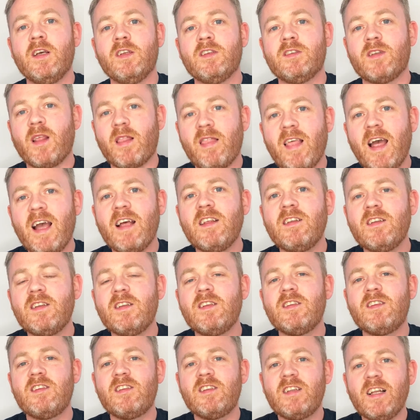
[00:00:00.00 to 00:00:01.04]
So that
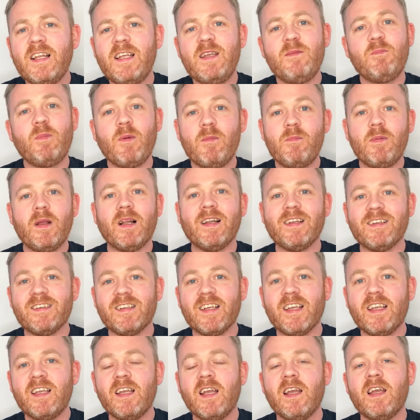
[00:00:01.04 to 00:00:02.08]

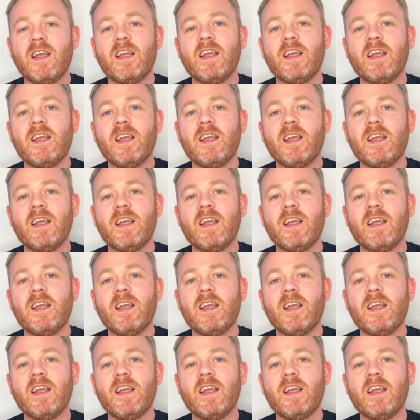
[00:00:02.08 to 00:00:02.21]
sleepability